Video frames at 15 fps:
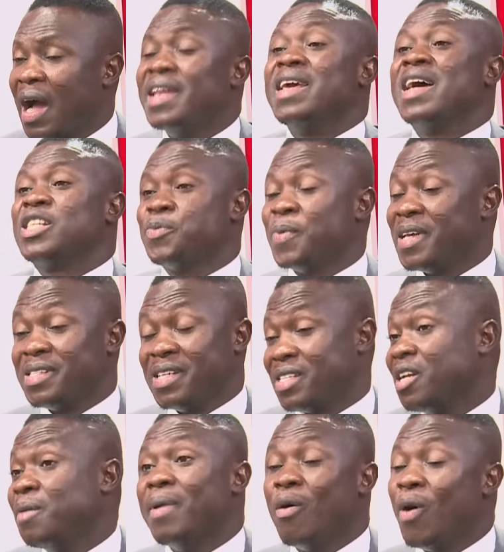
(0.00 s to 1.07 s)
And the
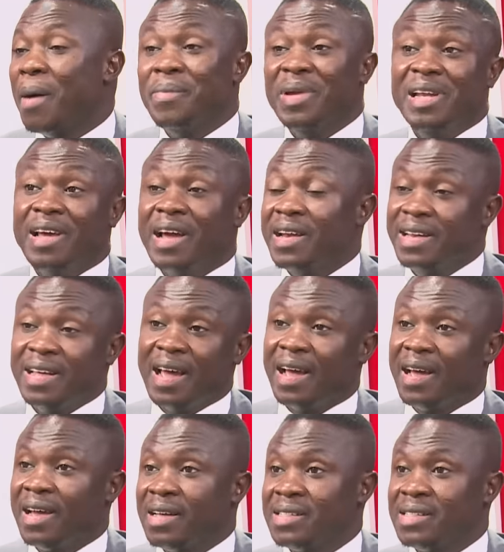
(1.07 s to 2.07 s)
expenses in about $1 million, dear.